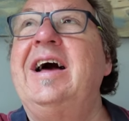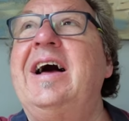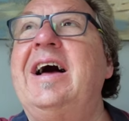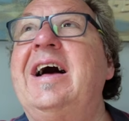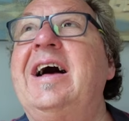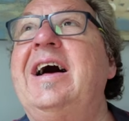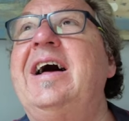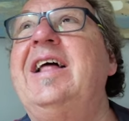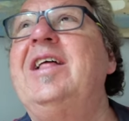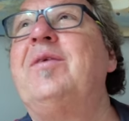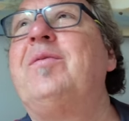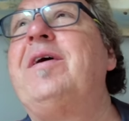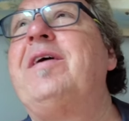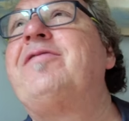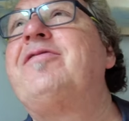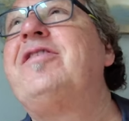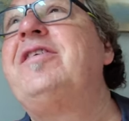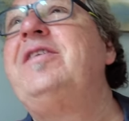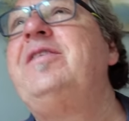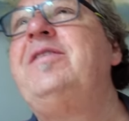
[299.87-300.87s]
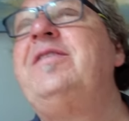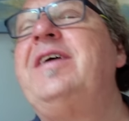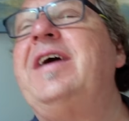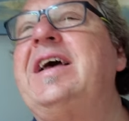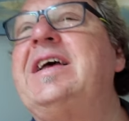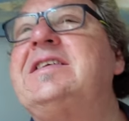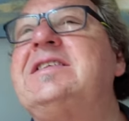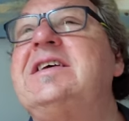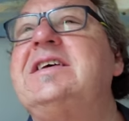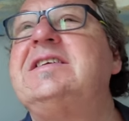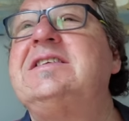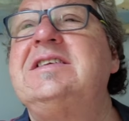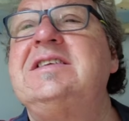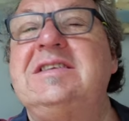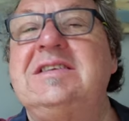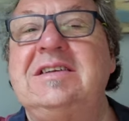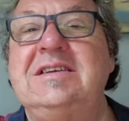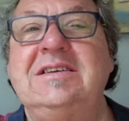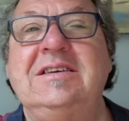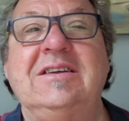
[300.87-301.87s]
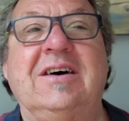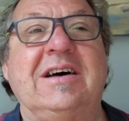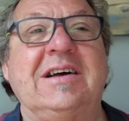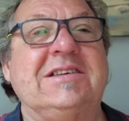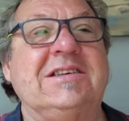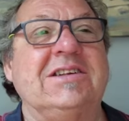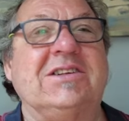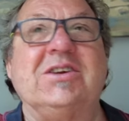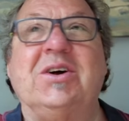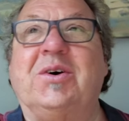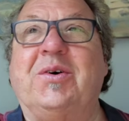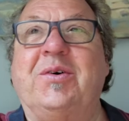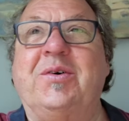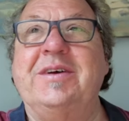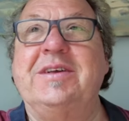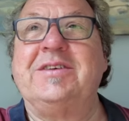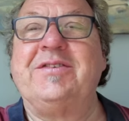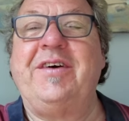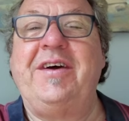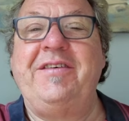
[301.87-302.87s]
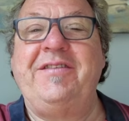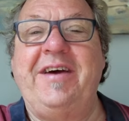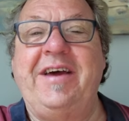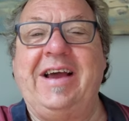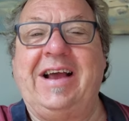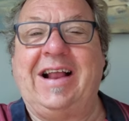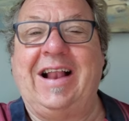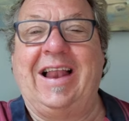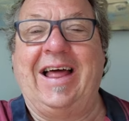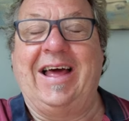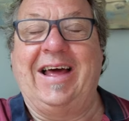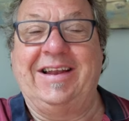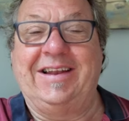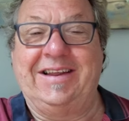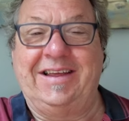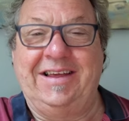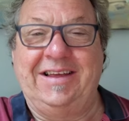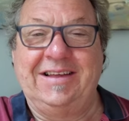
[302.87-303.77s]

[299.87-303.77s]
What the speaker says: The weather in Essex isn't nice at all. It's very, very cloudy.